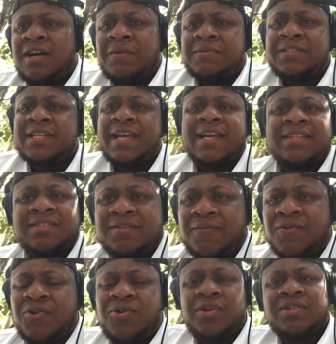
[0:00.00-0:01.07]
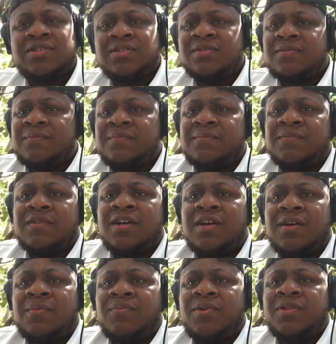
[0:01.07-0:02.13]
sex, of course,
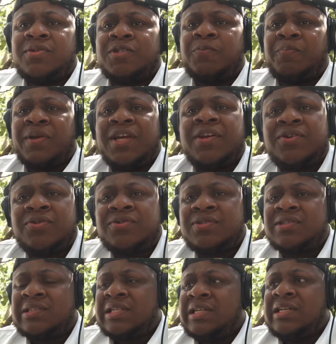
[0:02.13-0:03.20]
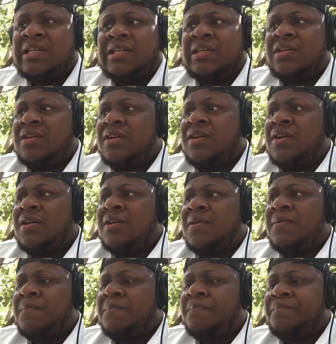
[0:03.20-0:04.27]
whether it's pills,
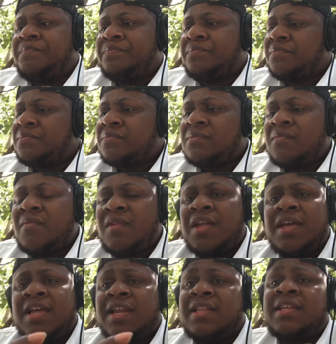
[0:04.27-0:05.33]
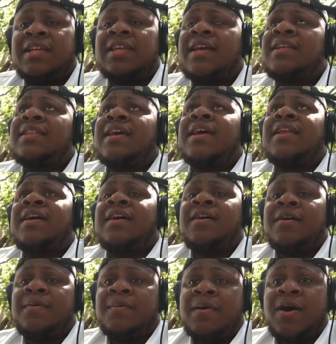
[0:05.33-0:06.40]
um, anything like that.
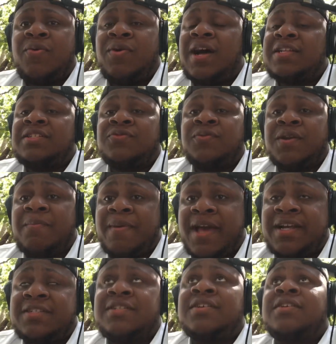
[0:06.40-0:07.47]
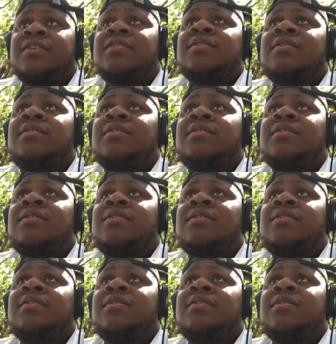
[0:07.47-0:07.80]
I just want to master